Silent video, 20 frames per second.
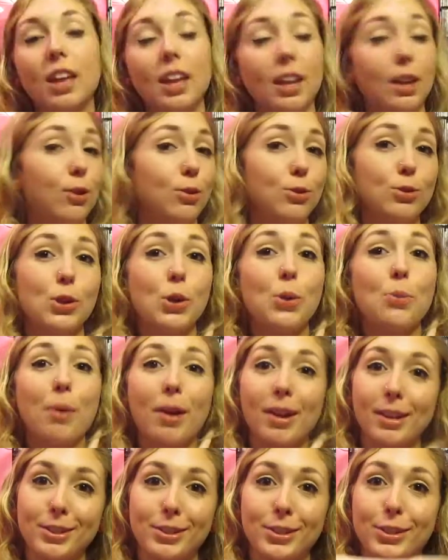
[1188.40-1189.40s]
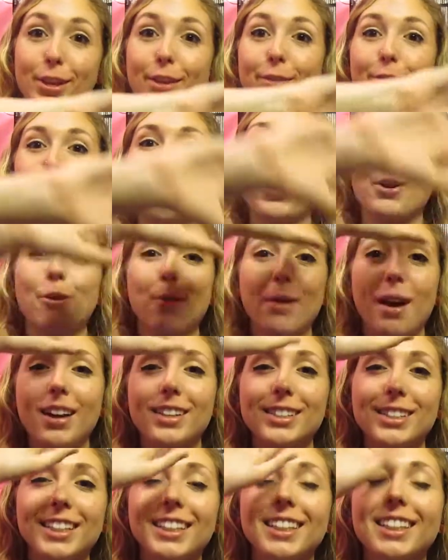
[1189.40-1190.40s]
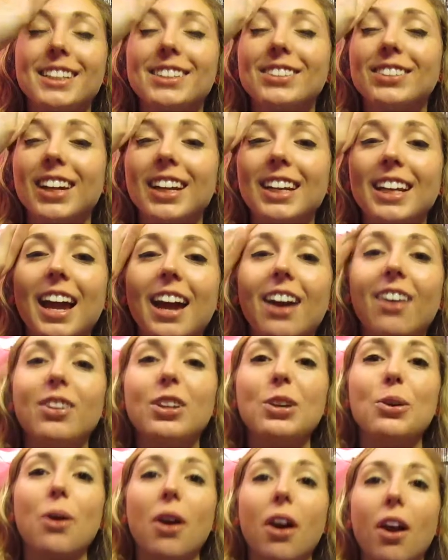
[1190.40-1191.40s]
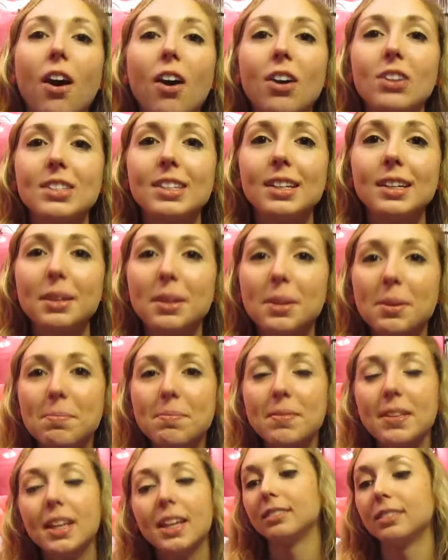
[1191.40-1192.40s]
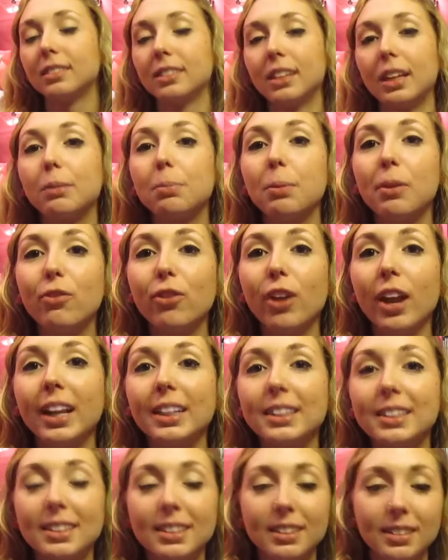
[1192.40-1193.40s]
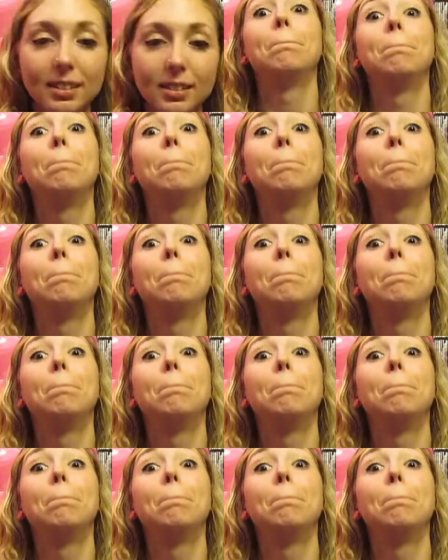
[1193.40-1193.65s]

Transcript: Thank you so much. If you're watching this right now, you are awesome. Let's be friends.